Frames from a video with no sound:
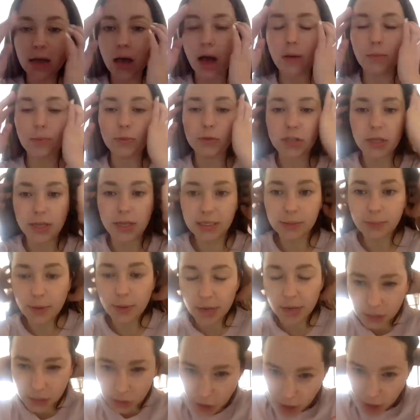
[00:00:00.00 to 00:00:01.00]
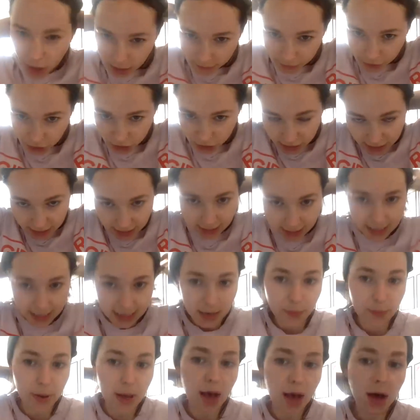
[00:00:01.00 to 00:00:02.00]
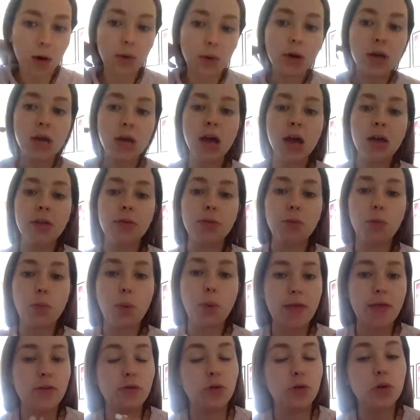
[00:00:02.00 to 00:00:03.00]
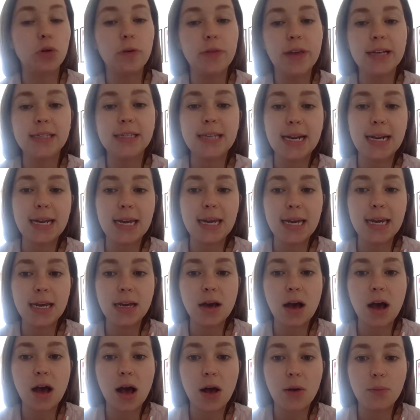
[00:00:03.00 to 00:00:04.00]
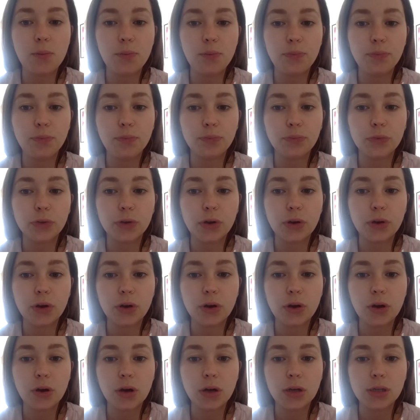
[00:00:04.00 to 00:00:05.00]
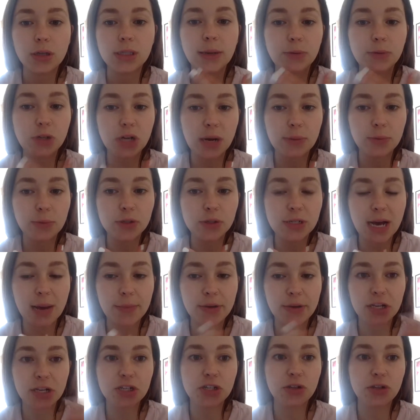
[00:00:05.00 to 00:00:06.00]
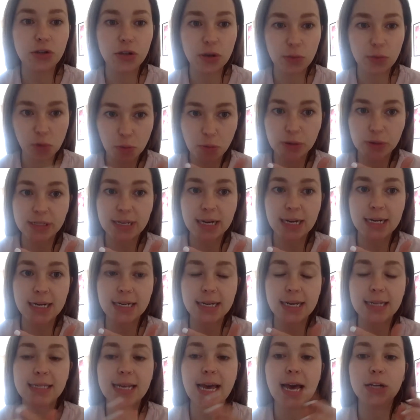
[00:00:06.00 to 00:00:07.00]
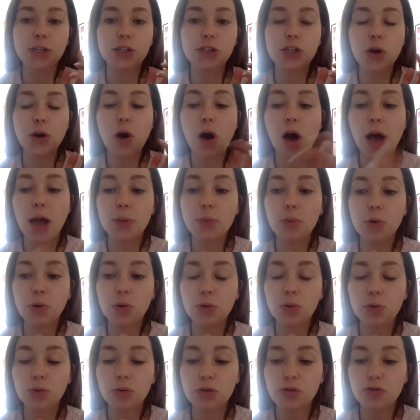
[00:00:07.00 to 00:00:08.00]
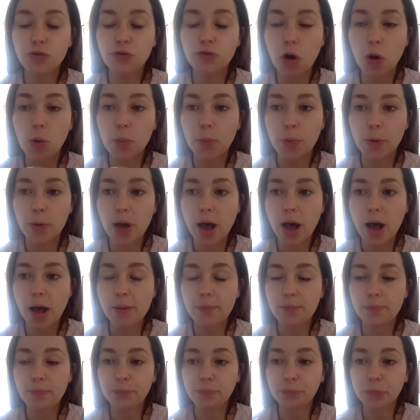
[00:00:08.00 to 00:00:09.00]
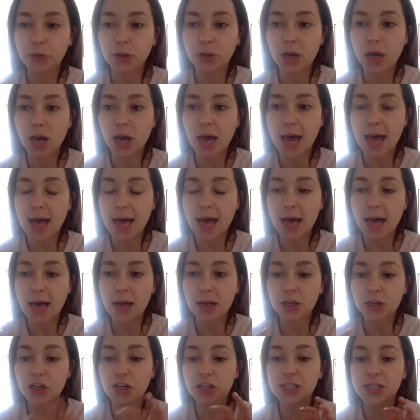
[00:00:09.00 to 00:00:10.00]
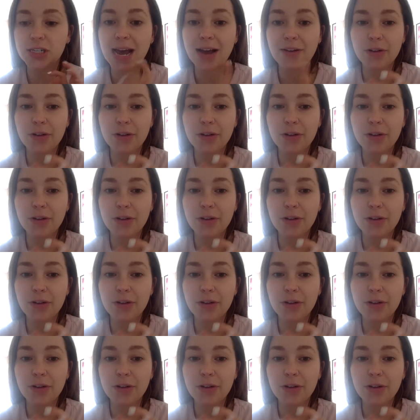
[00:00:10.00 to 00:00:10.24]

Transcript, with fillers: Um, so this person's kind of just thinking about whether or not there's any um, subdermal damage that will present in years ahead. So I will drop. Um, uh, I know the